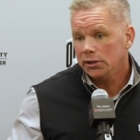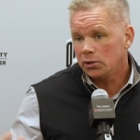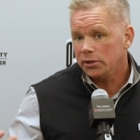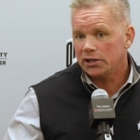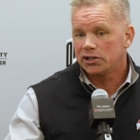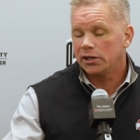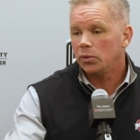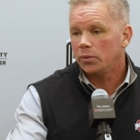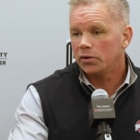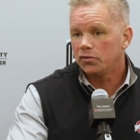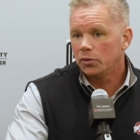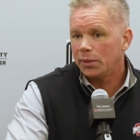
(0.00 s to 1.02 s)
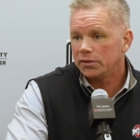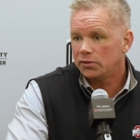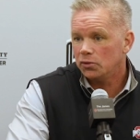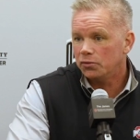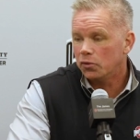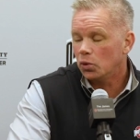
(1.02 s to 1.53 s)
You know, yesterday we went for about
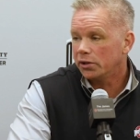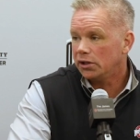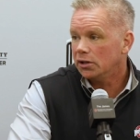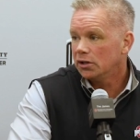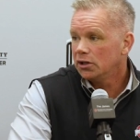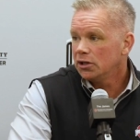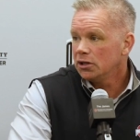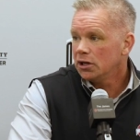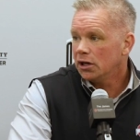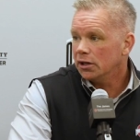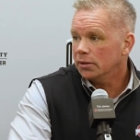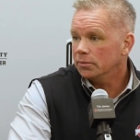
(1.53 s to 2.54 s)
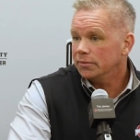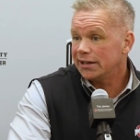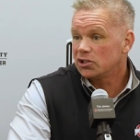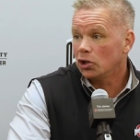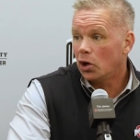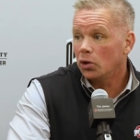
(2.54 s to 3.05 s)
two forty. Um,
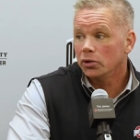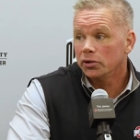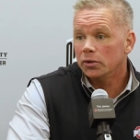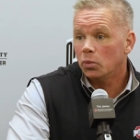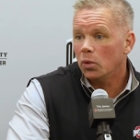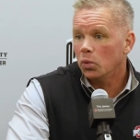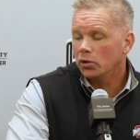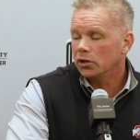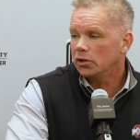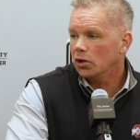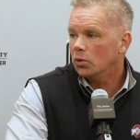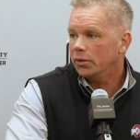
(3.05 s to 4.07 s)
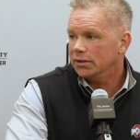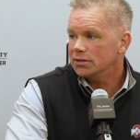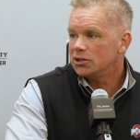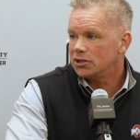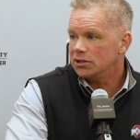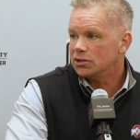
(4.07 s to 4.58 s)
that's longer than what we're going to go in
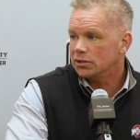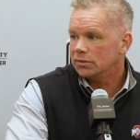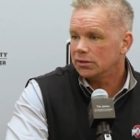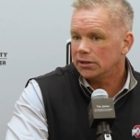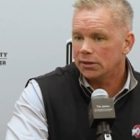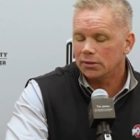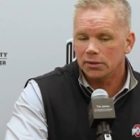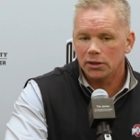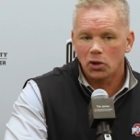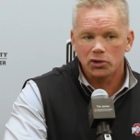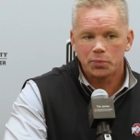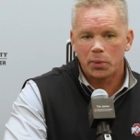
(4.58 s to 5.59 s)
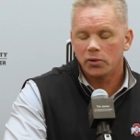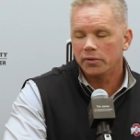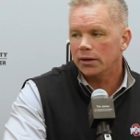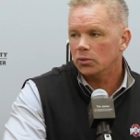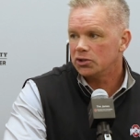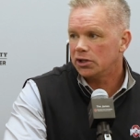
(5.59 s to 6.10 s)
season, and a, a large part of
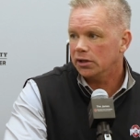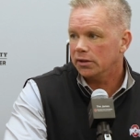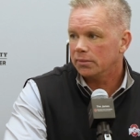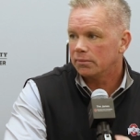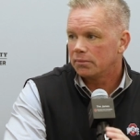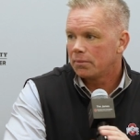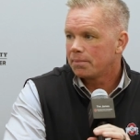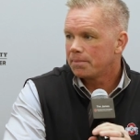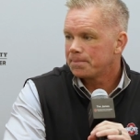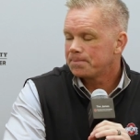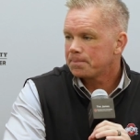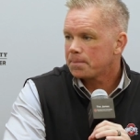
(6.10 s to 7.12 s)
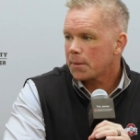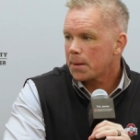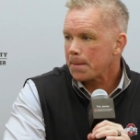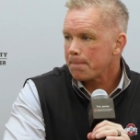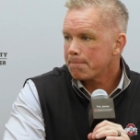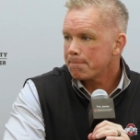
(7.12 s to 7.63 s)
that was hitting. But that's
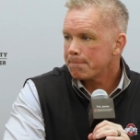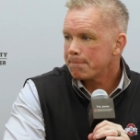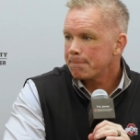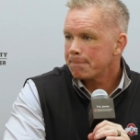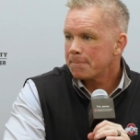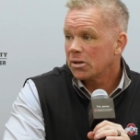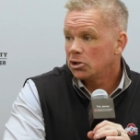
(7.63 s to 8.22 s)
good prep, right?